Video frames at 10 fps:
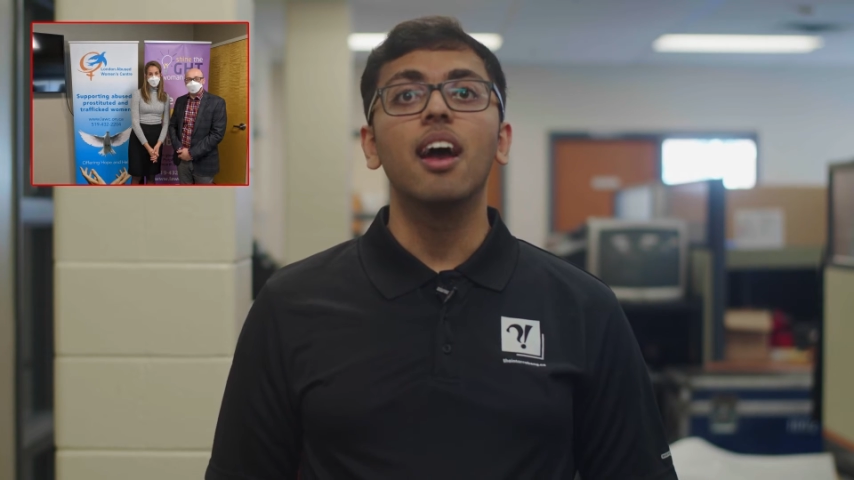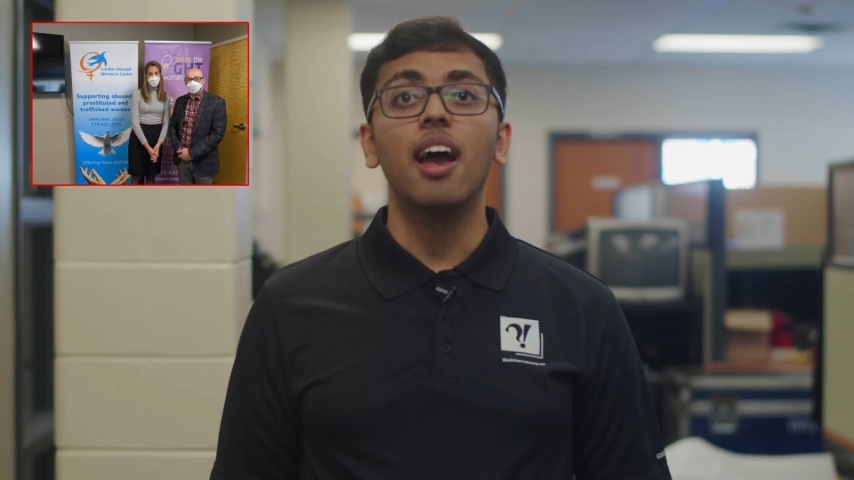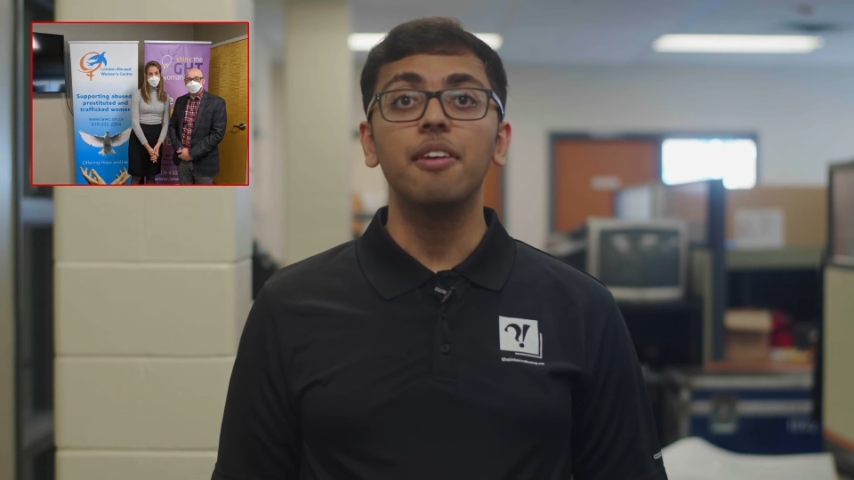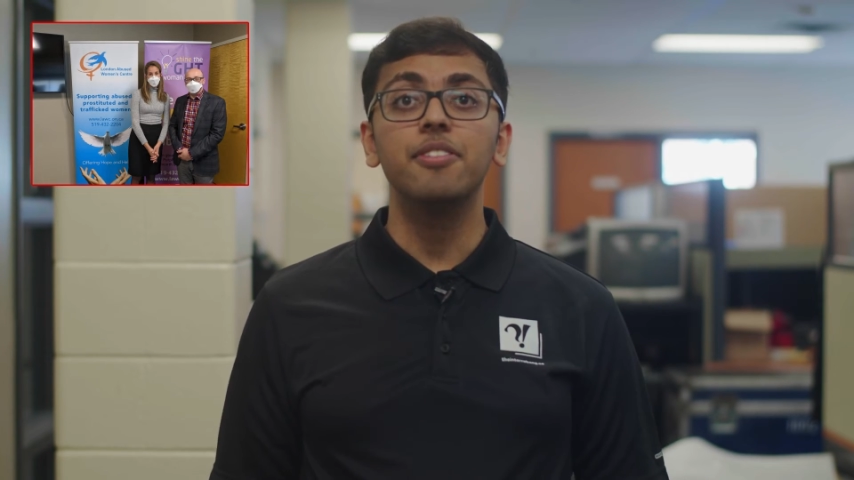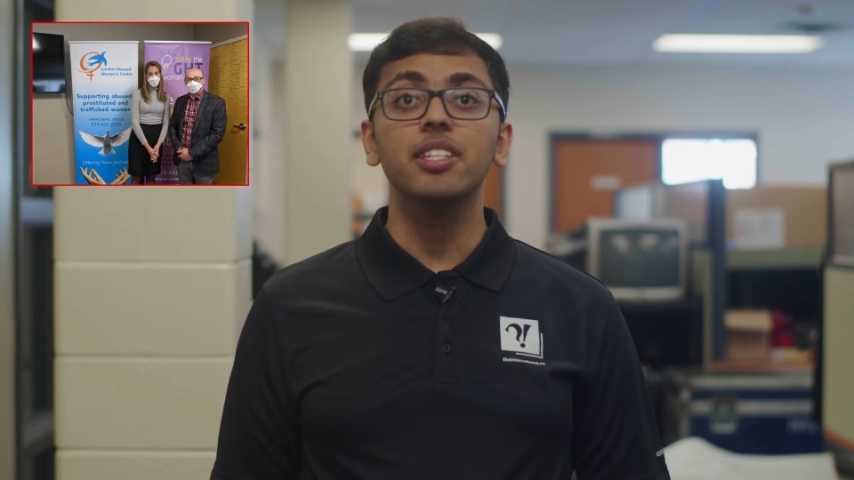
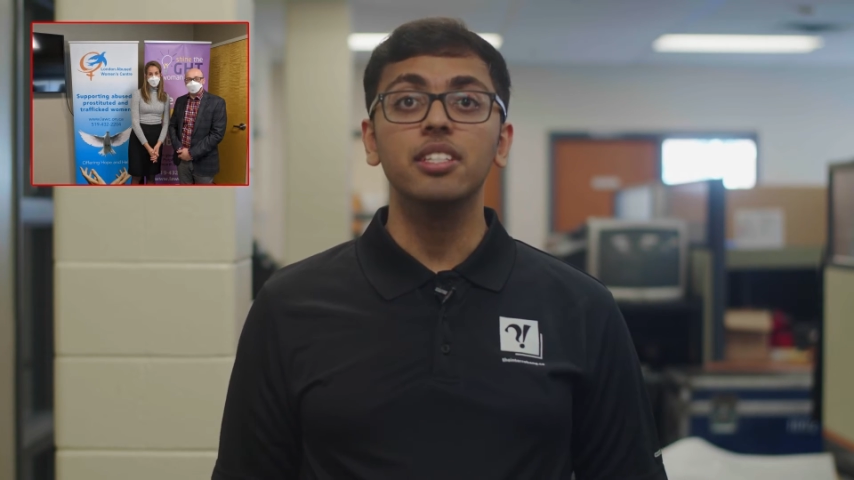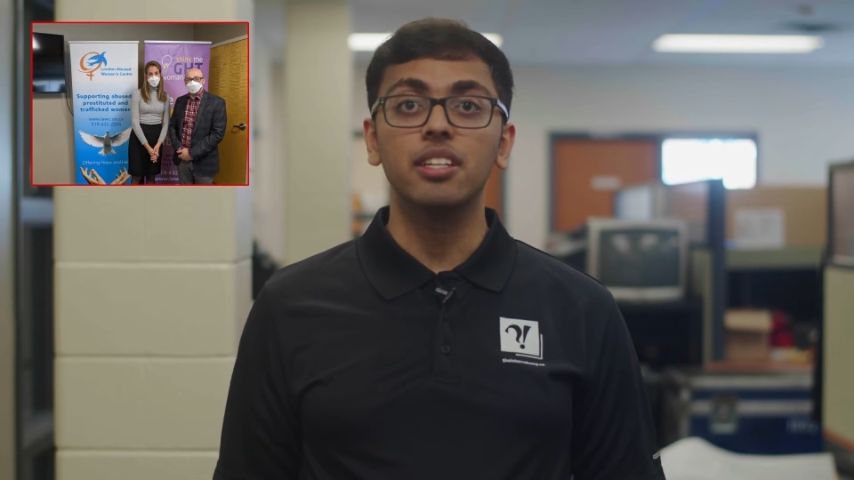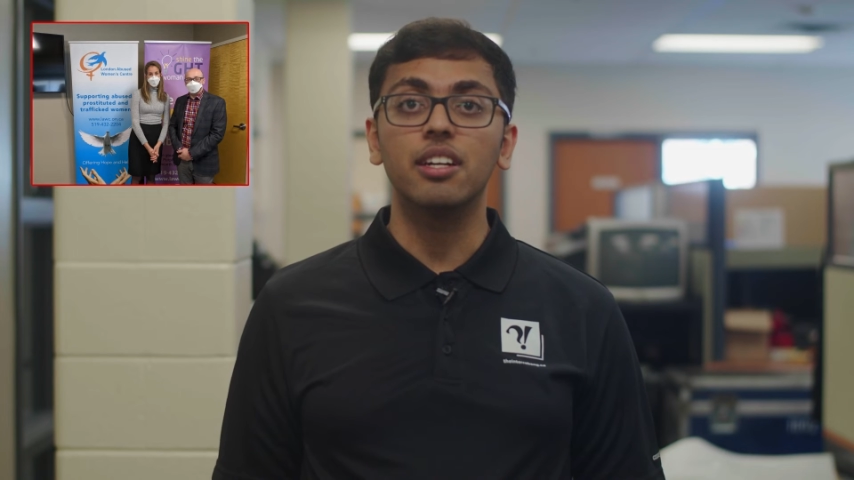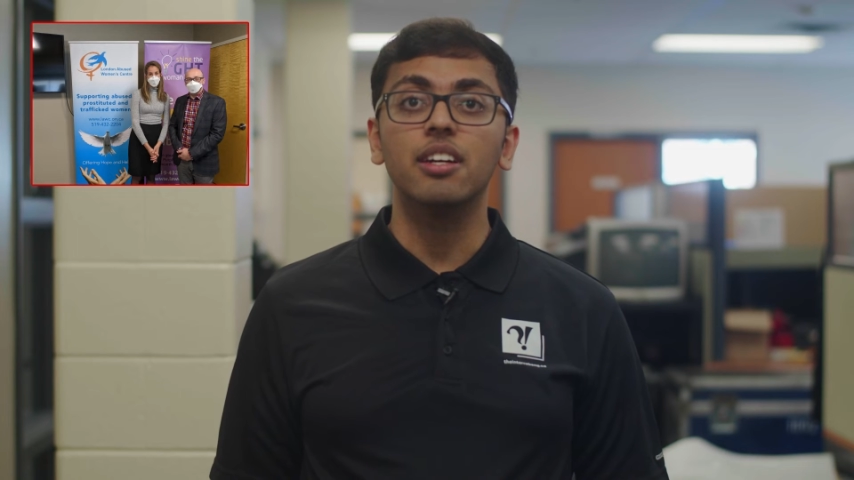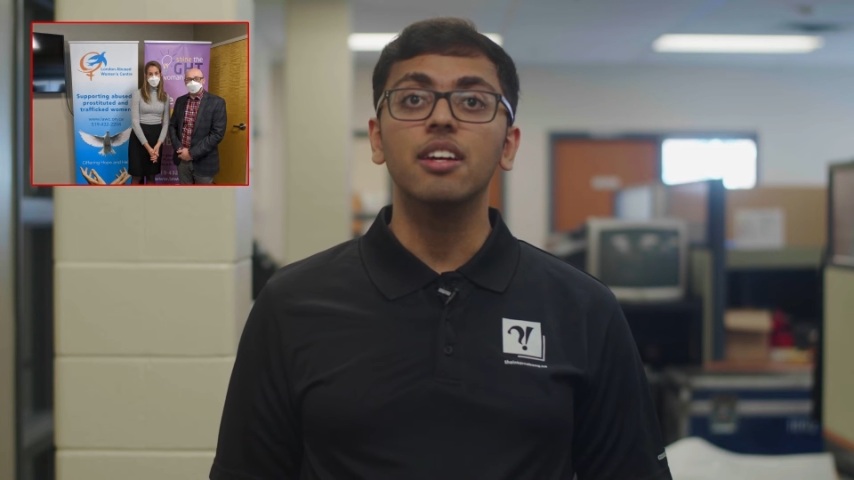Every
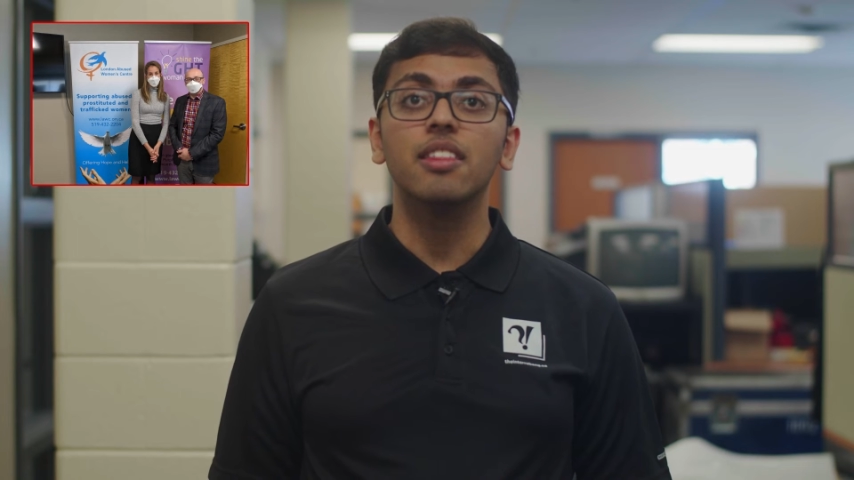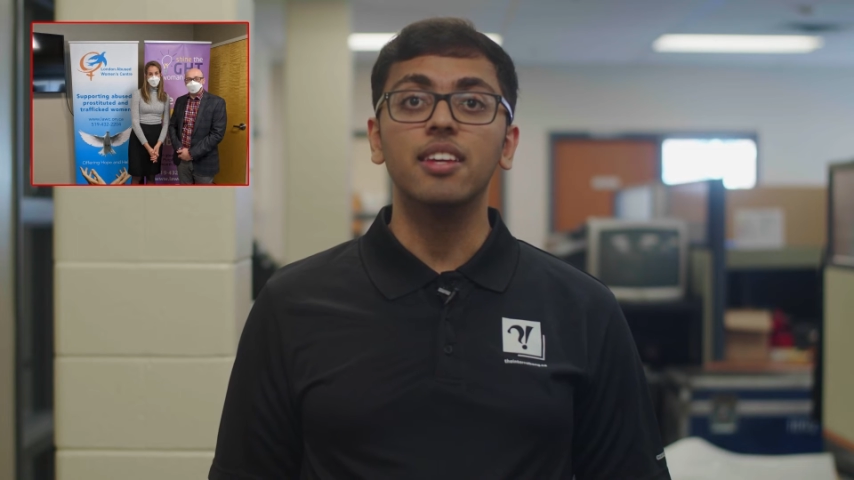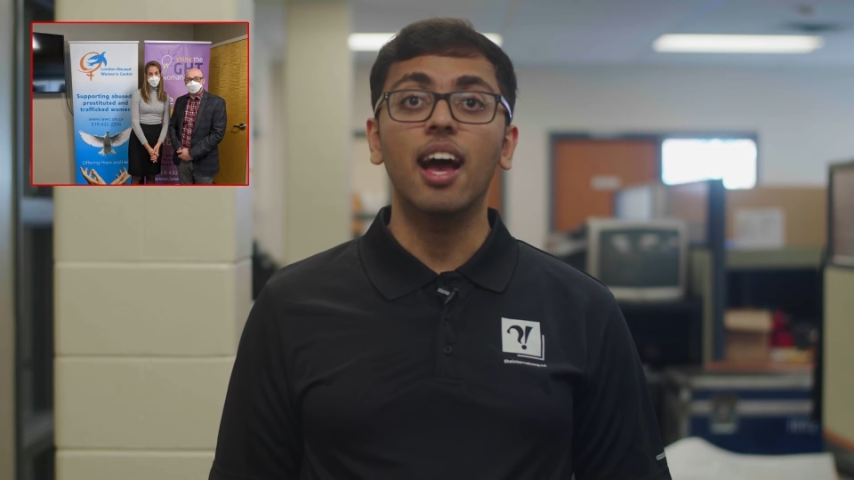year, the